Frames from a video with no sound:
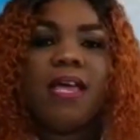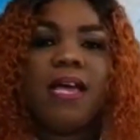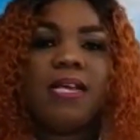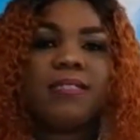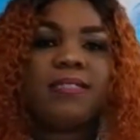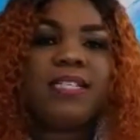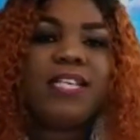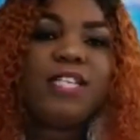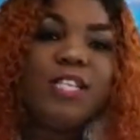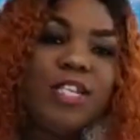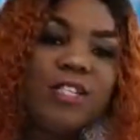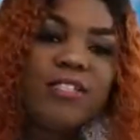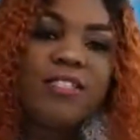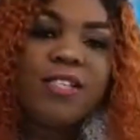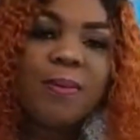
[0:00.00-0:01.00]
as a
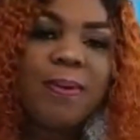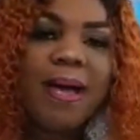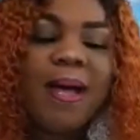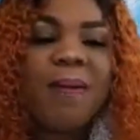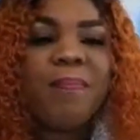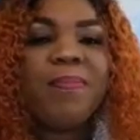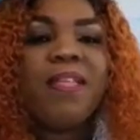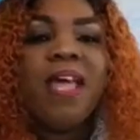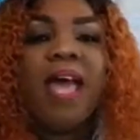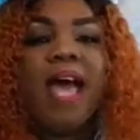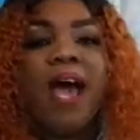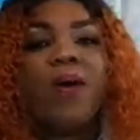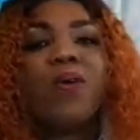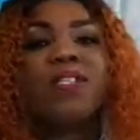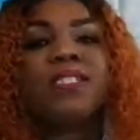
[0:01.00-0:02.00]
YouTuber,
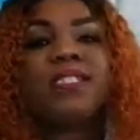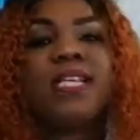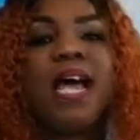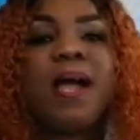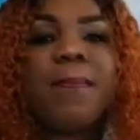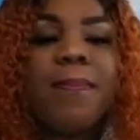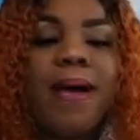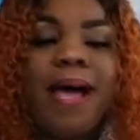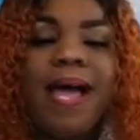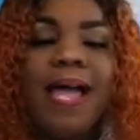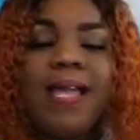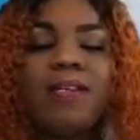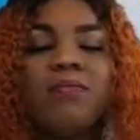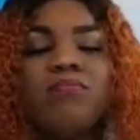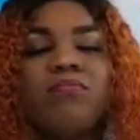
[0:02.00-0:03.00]
I will start
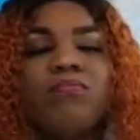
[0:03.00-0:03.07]
by